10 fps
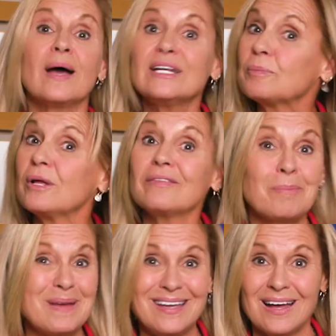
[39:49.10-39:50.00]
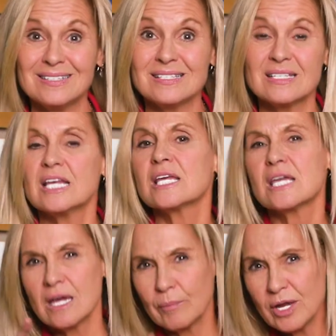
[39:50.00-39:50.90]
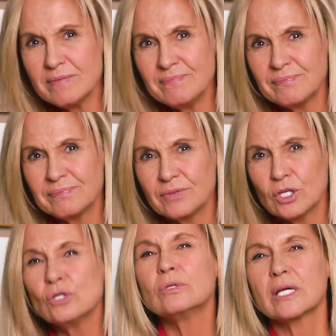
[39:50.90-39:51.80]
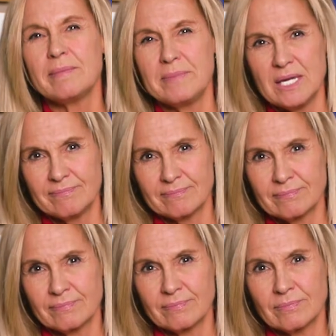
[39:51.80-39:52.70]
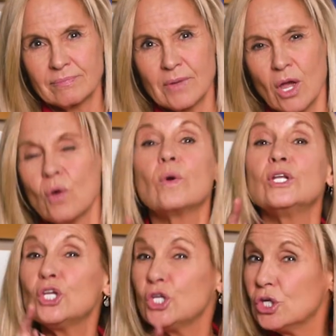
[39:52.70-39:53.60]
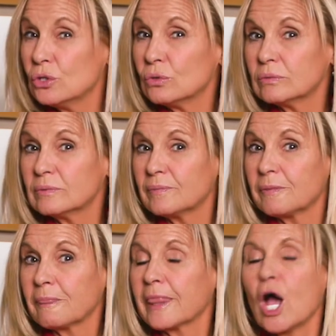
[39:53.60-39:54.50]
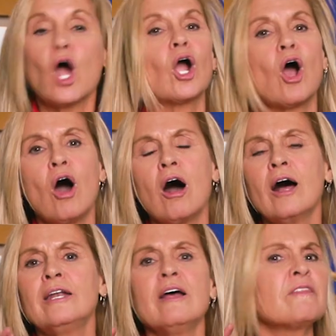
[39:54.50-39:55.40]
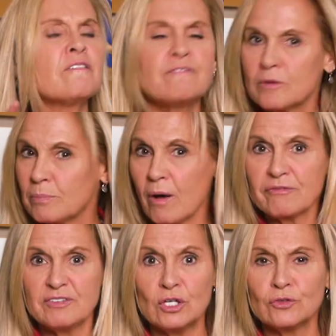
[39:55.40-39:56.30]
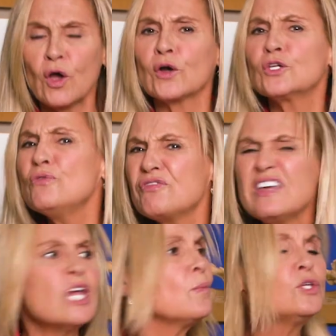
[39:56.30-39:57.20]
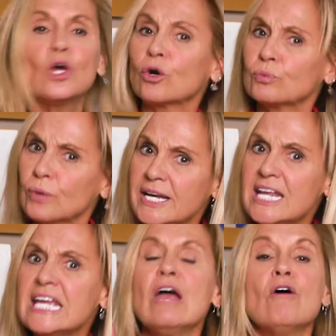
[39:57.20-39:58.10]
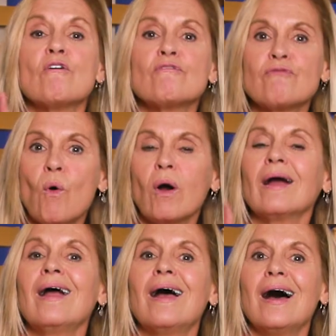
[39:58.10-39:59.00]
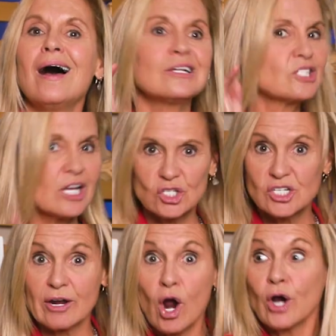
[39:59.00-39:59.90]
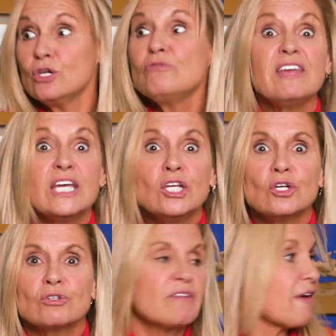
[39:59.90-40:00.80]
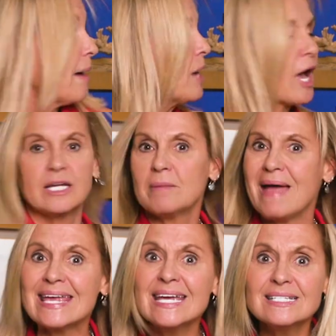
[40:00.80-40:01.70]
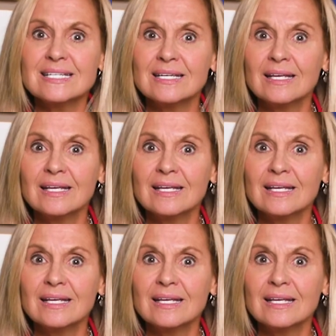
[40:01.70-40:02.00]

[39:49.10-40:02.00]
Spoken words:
I had to pull out the big guns, Cameron, you look at me. When you are on the football field, are you thinking when you are running for a touchdown, are you thinking to yourself, I'm not going to make it?